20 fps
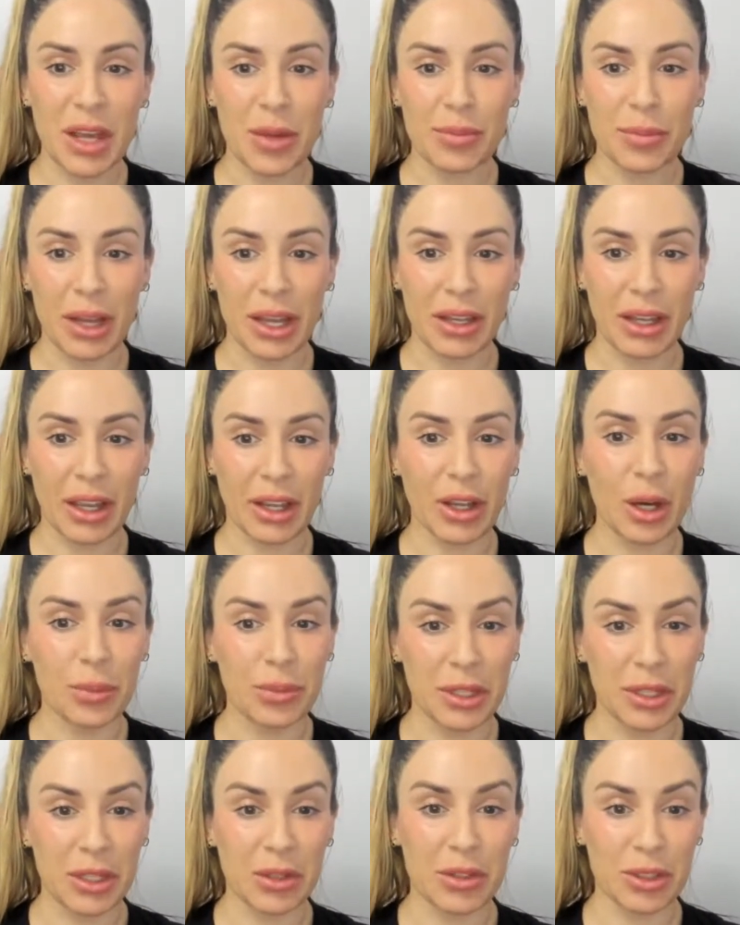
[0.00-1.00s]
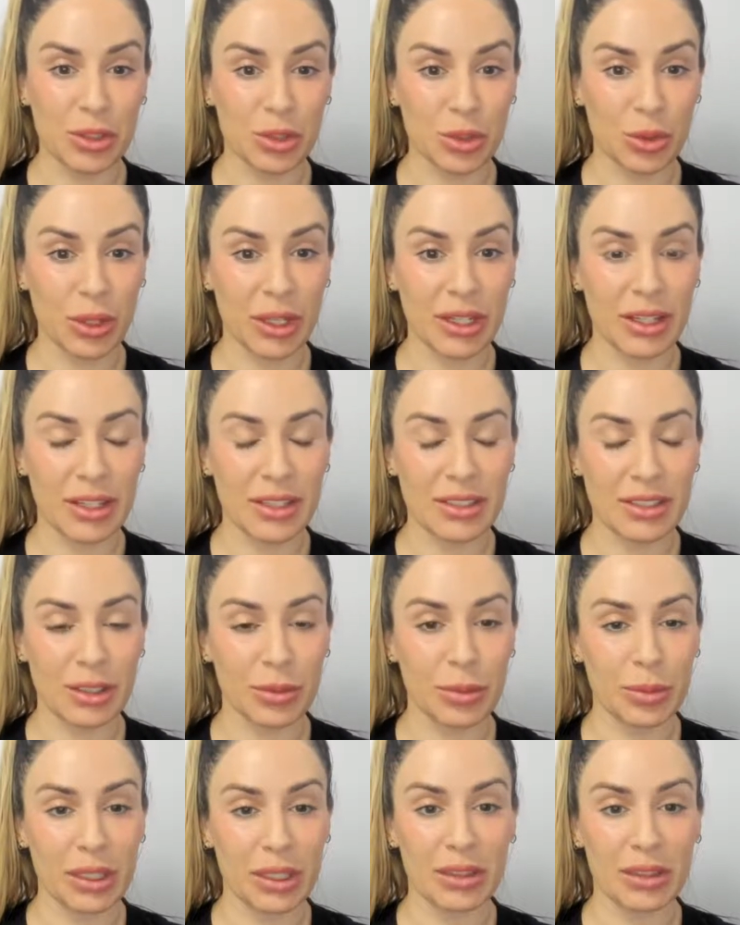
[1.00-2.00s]
But I hope that you can join us. There'll
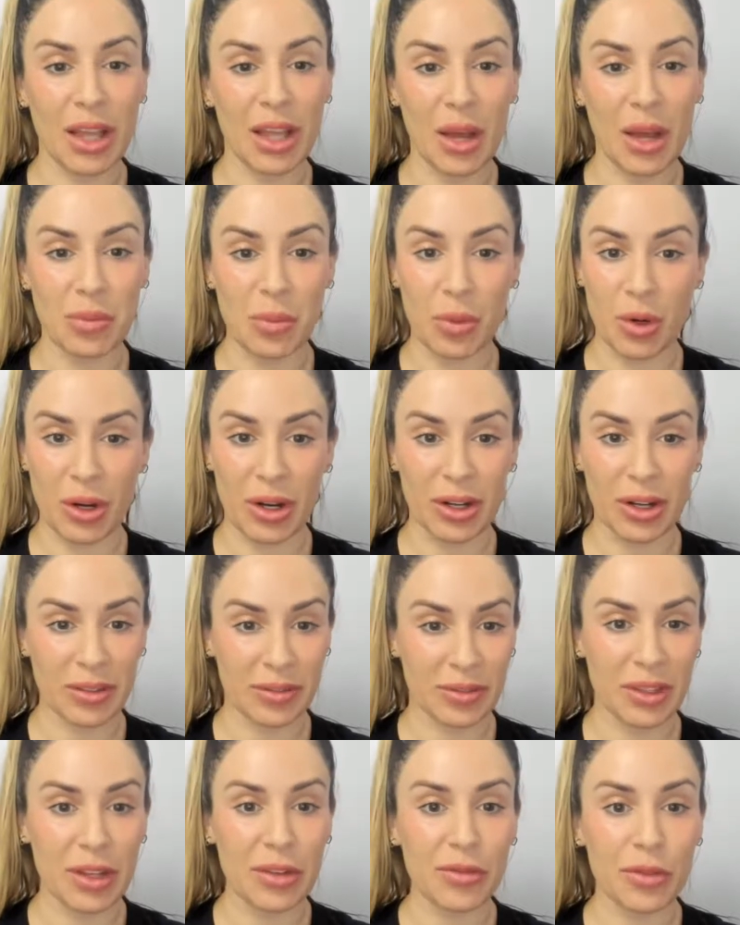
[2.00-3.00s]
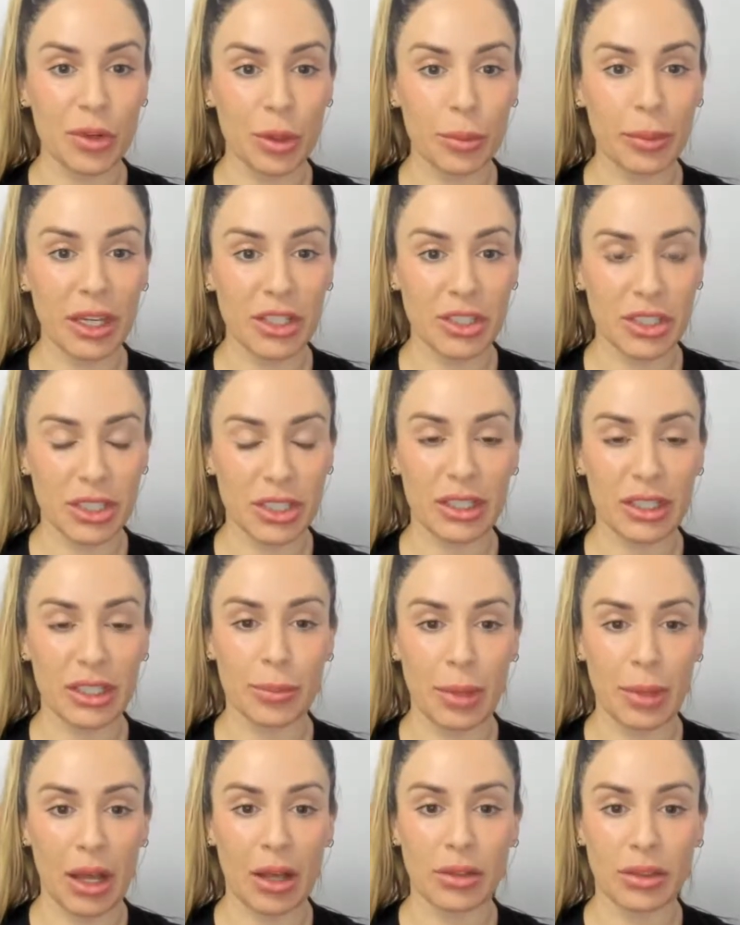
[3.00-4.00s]
be a lot more information
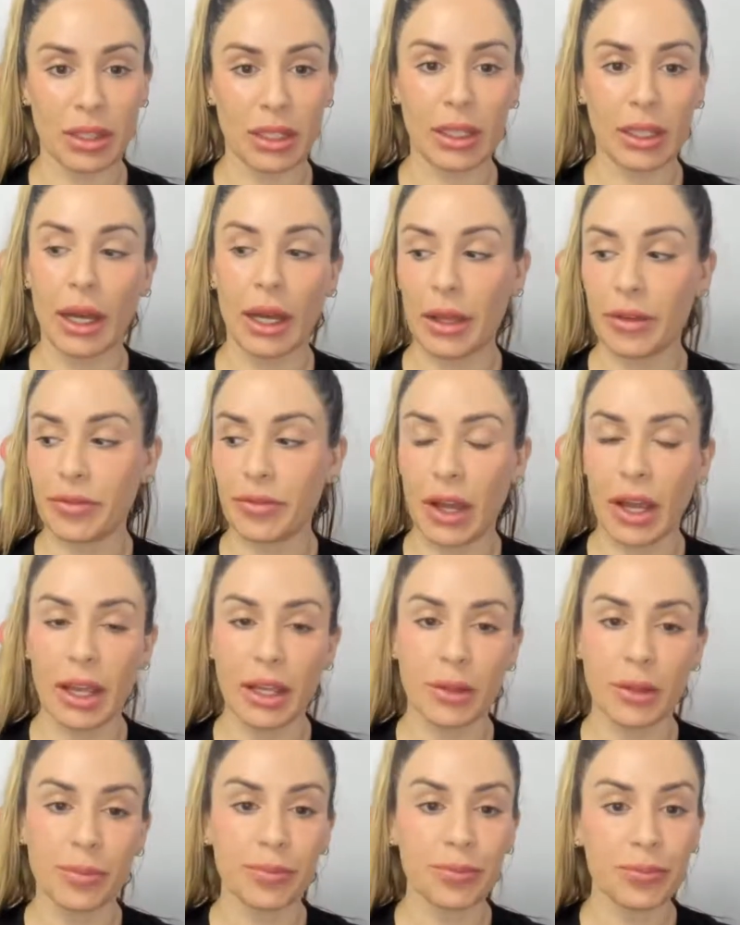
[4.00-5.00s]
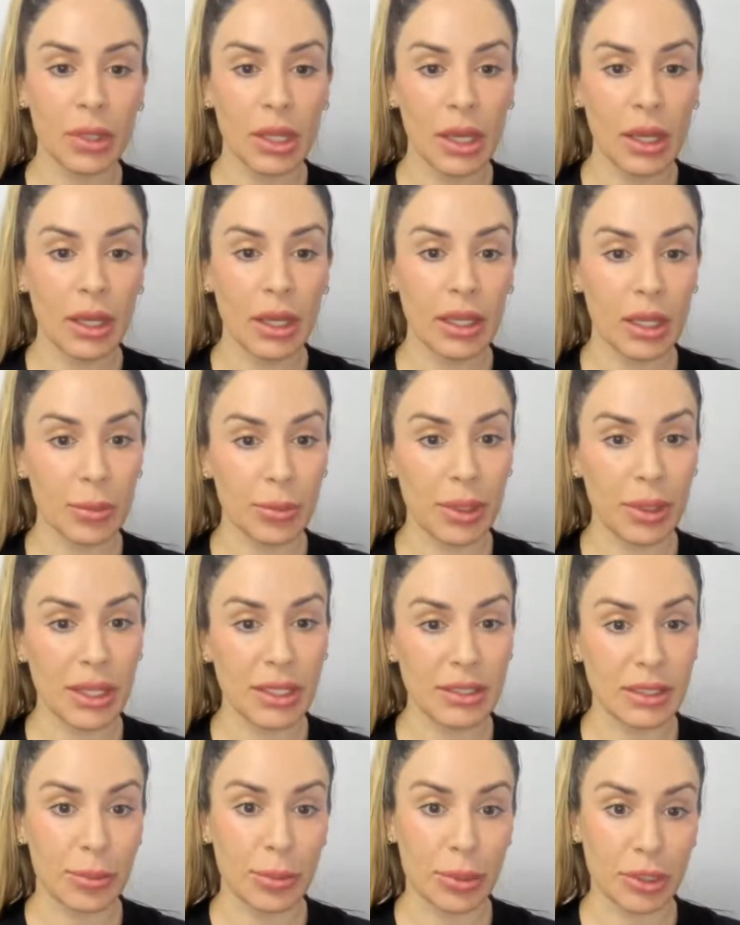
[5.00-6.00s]
about the iFine handpiece
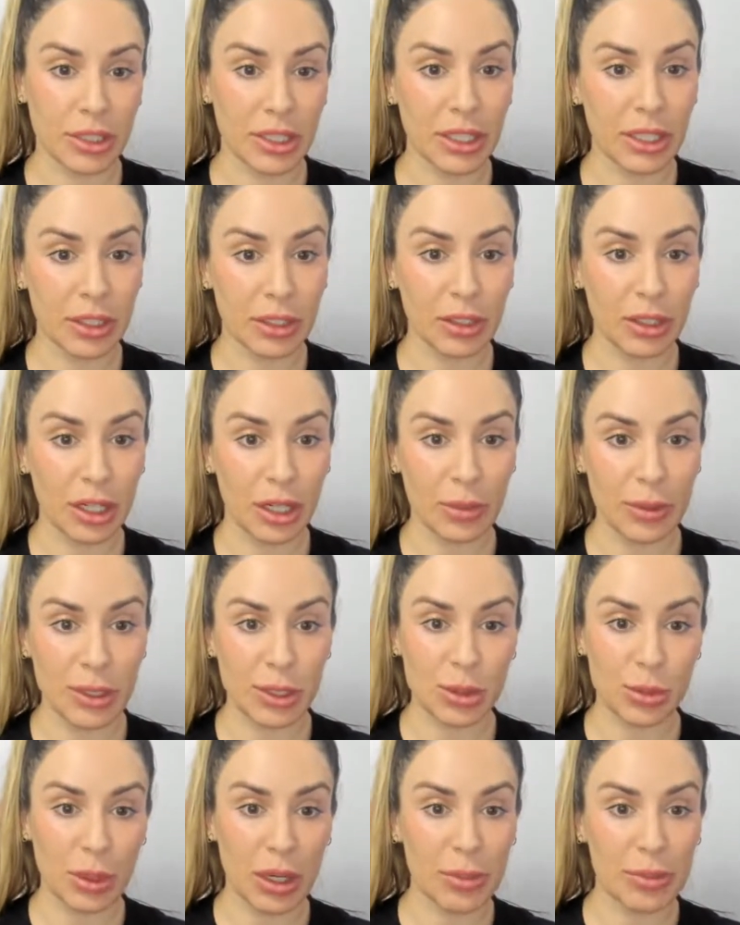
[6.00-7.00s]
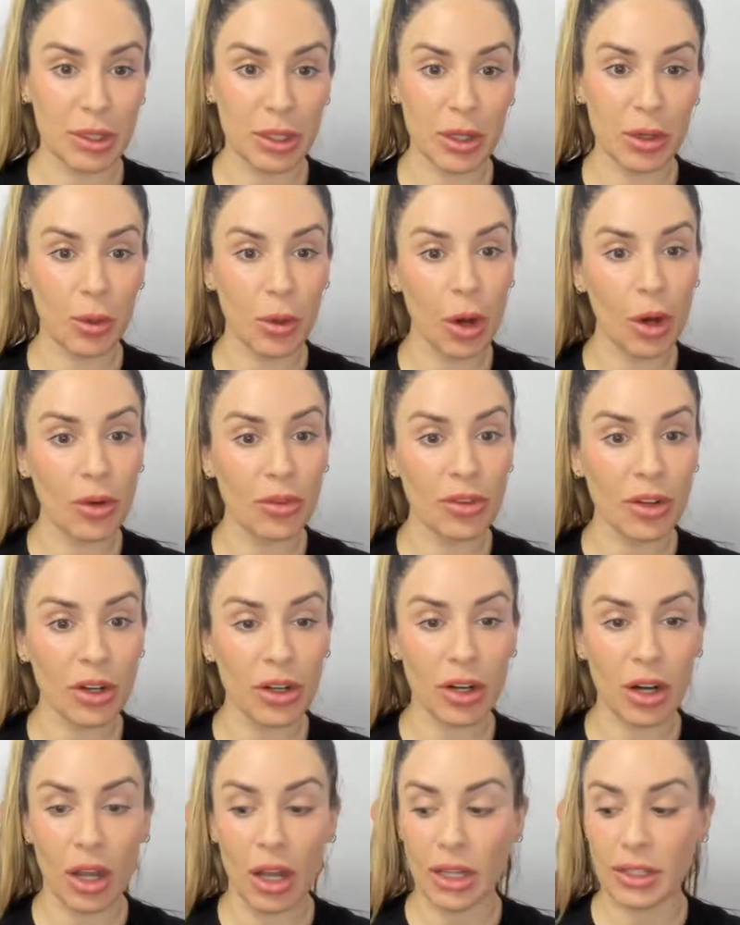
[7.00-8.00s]
in particular, which is what I'm going to go
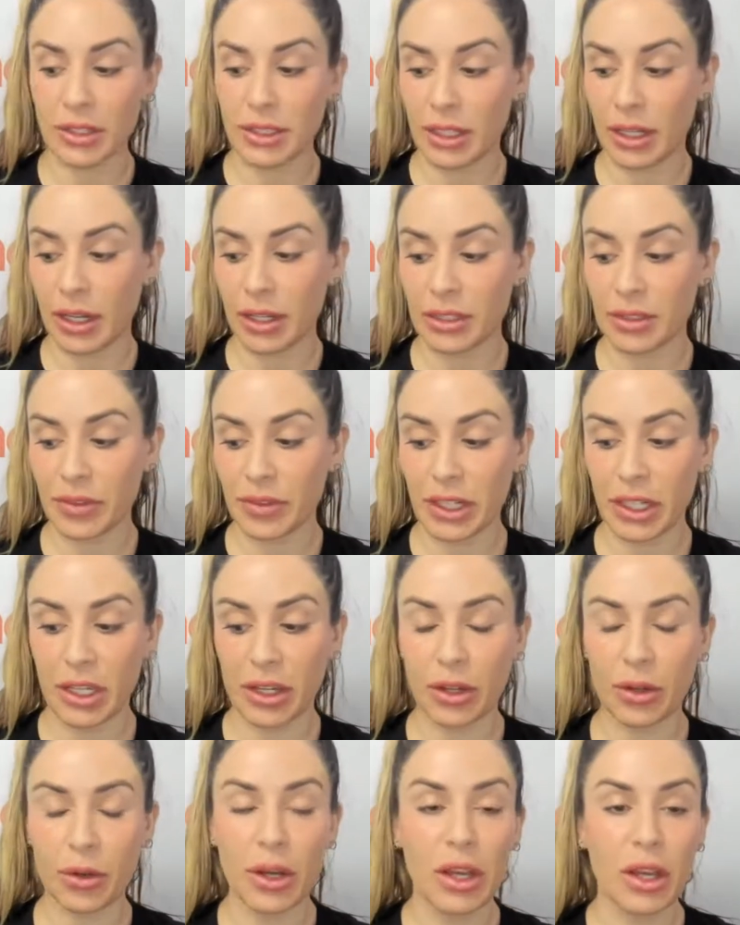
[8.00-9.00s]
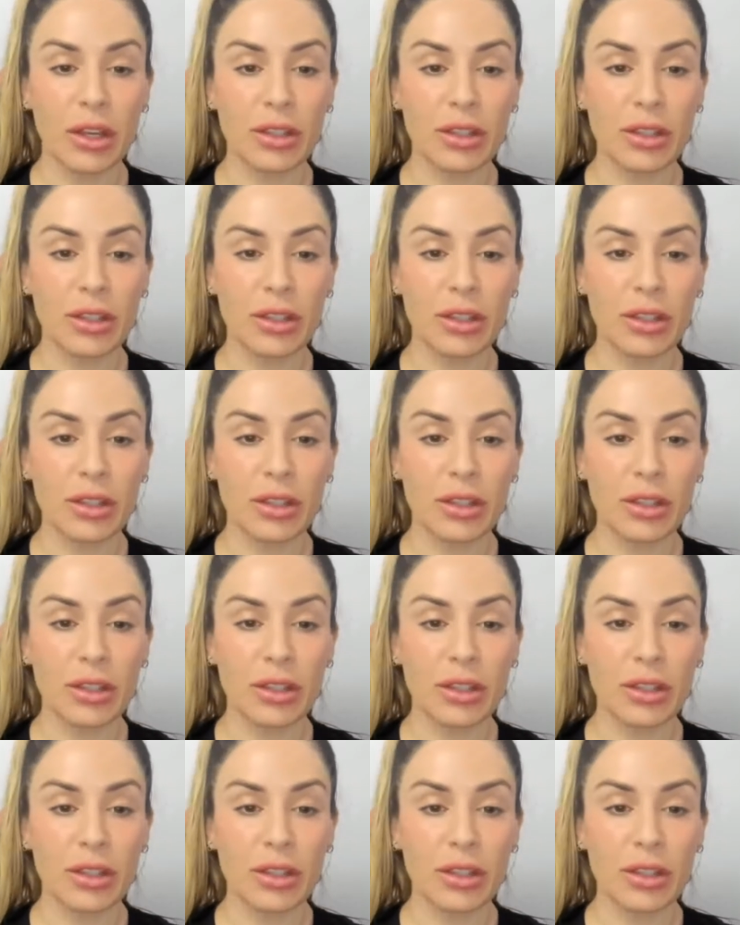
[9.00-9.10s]
over on today's video.